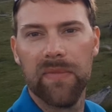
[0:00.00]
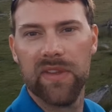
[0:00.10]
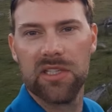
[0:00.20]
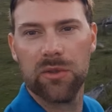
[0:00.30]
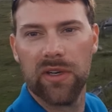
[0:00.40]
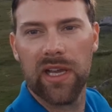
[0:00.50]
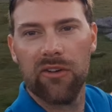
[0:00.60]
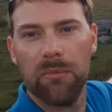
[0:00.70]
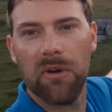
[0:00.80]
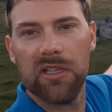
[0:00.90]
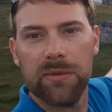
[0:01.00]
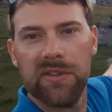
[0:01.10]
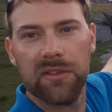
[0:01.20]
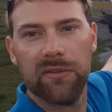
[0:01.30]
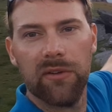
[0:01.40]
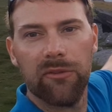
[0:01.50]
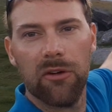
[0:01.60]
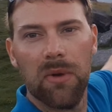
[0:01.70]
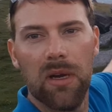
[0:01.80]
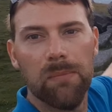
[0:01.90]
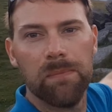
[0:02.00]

This one here reminds me of something from